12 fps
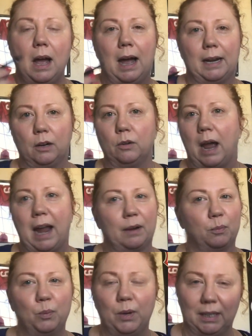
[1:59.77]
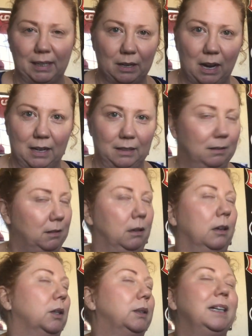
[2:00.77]
I
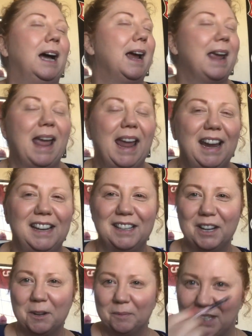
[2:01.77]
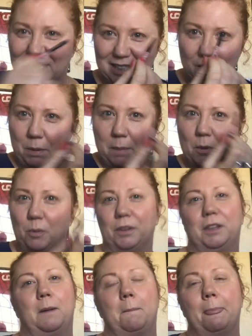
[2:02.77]
hate to see people
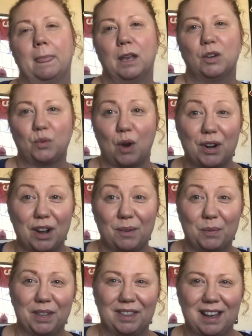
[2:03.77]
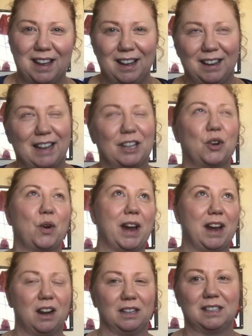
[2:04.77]
with them drawn on with like
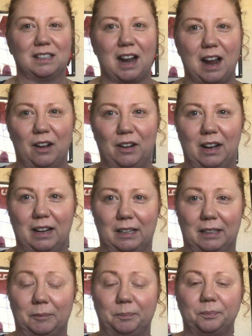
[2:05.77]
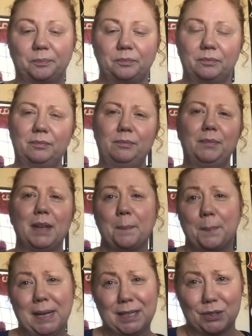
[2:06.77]
crayon style
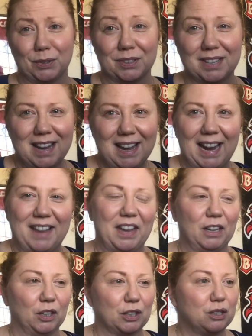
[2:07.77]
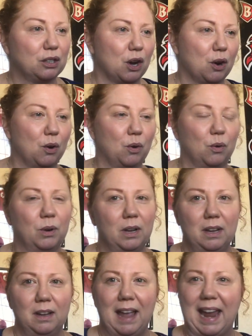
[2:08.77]
pencils, and they look so
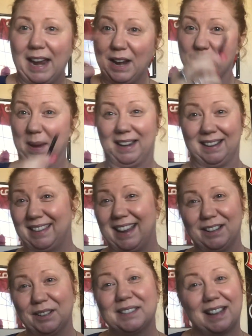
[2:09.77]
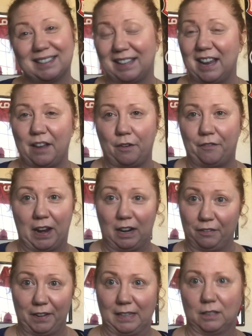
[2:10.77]
animated. They look like they have a
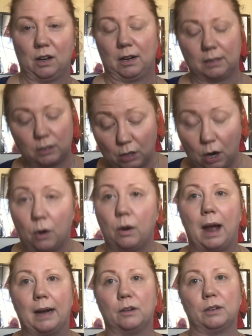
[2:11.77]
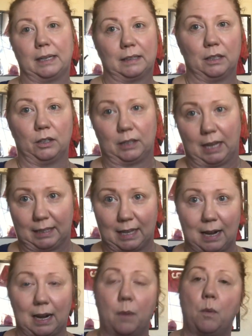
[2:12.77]
fake face on. So I don't like to look like
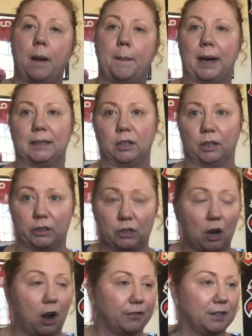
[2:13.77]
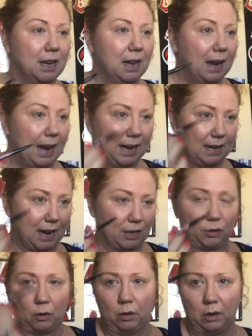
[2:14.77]
that. I want mine to look soft and
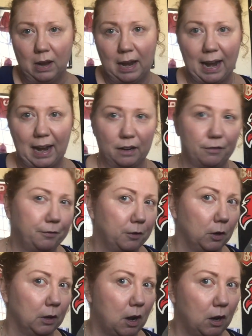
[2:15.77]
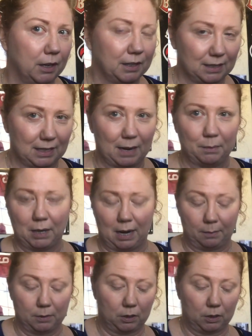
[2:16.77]
natural and full all at the same time.